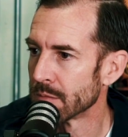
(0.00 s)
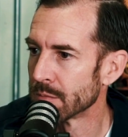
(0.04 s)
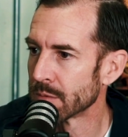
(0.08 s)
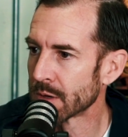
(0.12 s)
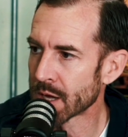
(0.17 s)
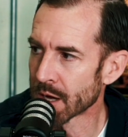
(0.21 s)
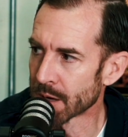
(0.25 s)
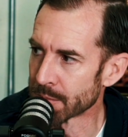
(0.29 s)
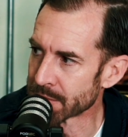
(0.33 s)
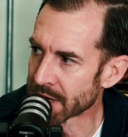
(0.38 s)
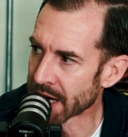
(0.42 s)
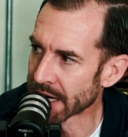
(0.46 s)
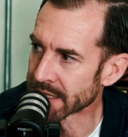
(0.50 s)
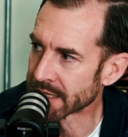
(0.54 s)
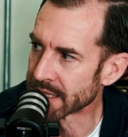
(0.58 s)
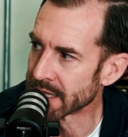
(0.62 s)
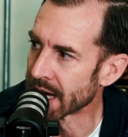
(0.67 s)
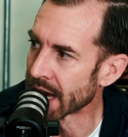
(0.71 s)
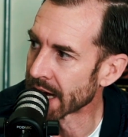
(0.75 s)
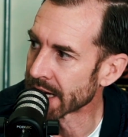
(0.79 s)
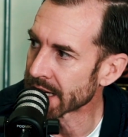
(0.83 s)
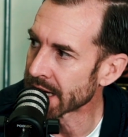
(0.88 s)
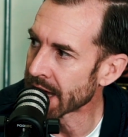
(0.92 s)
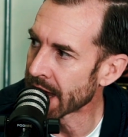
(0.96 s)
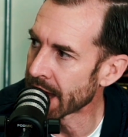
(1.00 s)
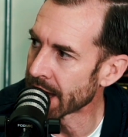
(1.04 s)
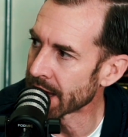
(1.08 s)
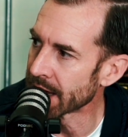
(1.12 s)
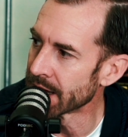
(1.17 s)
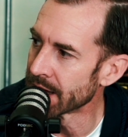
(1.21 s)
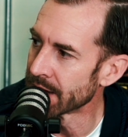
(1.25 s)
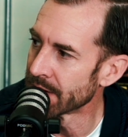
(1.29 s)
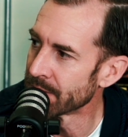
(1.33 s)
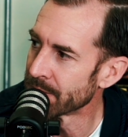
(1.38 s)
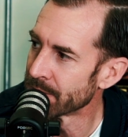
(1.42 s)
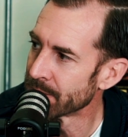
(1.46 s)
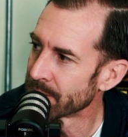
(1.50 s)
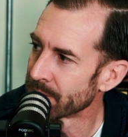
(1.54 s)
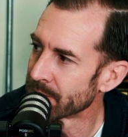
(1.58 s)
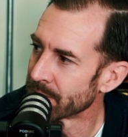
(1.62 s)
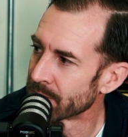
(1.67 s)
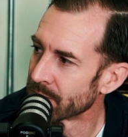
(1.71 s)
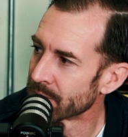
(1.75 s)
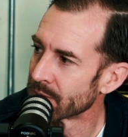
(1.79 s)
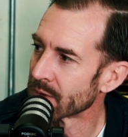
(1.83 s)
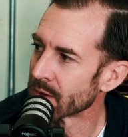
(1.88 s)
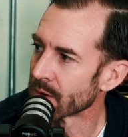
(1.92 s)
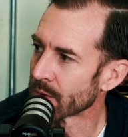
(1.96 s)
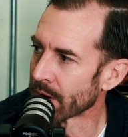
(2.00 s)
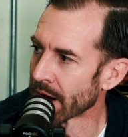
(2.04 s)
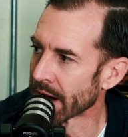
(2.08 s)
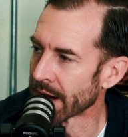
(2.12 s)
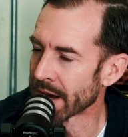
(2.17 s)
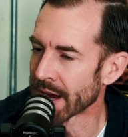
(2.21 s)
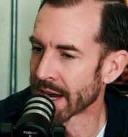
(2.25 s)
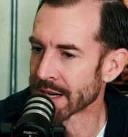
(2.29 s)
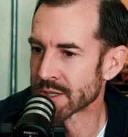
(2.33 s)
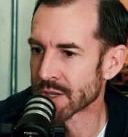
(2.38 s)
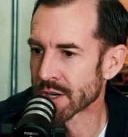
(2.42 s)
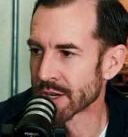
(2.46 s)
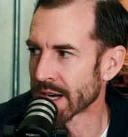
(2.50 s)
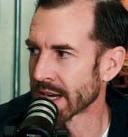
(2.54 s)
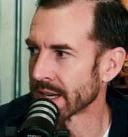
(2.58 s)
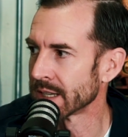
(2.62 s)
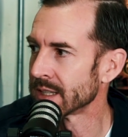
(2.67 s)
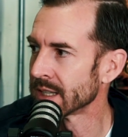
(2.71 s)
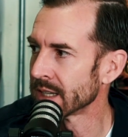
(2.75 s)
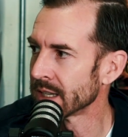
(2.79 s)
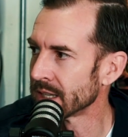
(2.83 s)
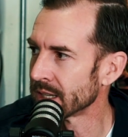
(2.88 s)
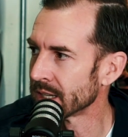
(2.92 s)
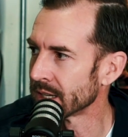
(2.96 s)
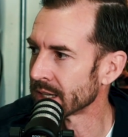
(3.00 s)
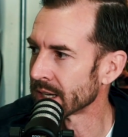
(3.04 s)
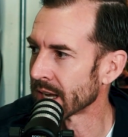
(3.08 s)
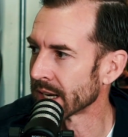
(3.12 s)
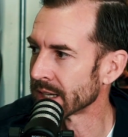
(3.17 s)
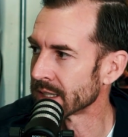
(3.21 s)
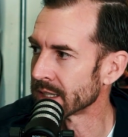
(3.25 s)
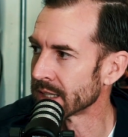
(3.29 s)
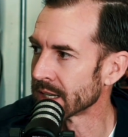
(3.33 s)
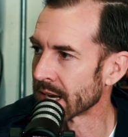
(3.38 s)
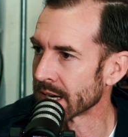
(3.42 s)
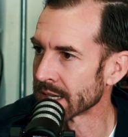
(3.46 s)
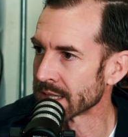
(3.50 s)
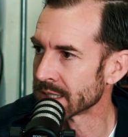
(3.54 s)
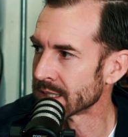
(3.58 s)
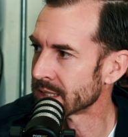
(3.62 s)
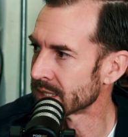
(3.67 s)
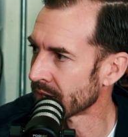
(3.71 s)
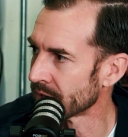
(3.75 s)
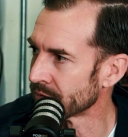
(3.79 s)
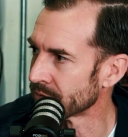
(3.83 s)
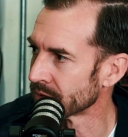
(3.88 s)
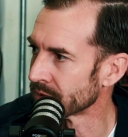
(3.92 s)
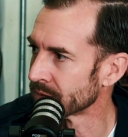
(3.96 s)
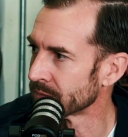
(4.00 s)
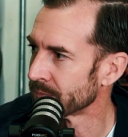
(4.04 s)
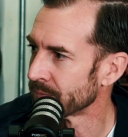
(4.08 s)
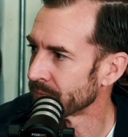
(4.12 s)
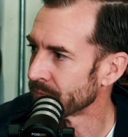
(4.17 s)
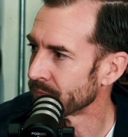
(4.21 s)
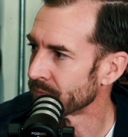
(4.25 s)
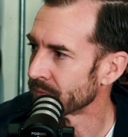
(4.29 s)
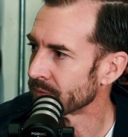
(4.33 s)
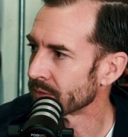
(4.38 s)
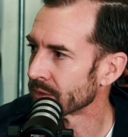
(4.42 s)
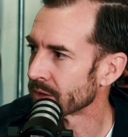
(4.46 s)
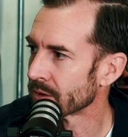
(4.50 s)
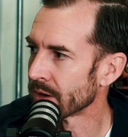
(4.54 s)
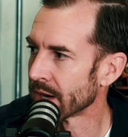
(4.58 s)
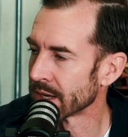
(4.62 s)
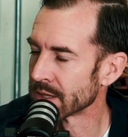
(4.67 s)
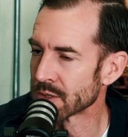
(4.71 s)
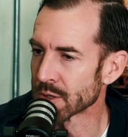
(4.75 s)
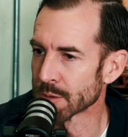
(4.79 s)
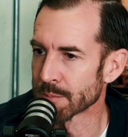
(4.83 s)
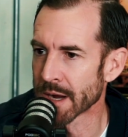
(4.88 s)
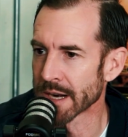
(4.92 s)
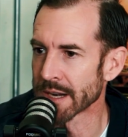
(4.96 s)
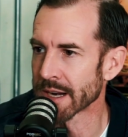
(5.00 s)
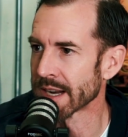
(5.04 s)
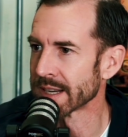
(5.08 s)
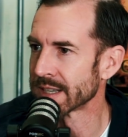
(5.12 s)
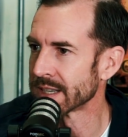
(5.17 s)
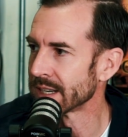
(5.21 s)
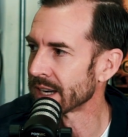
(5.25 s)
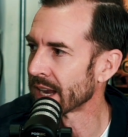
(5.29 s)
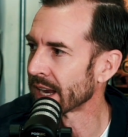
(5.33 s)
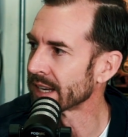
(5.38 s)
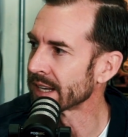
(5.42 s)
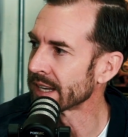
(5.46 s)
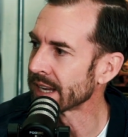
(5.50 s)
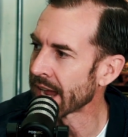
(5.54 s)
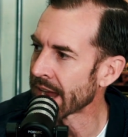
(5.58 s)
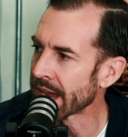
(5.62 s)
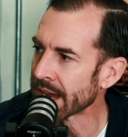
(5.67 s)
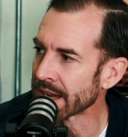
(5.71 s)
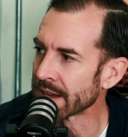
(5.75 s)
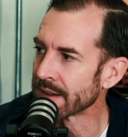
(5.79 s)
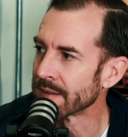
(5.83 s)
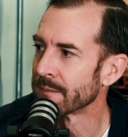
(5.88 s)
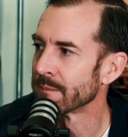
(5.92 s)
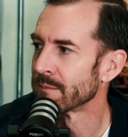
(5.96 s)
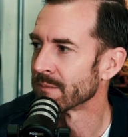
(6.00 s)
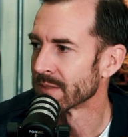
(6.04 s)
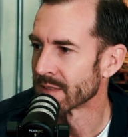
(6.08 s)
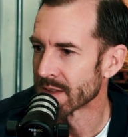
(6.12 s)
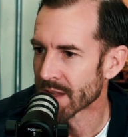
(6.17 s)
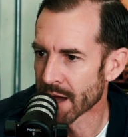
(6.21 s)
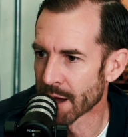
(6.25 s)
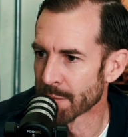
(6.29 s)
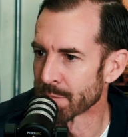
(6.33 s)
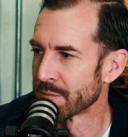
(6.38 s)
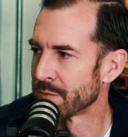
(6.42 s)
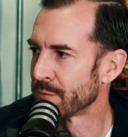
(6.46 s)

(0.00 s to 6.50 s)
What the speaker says: come 1998, right? I turned 18 in 1997. Right. Okay. So by 1998, I'm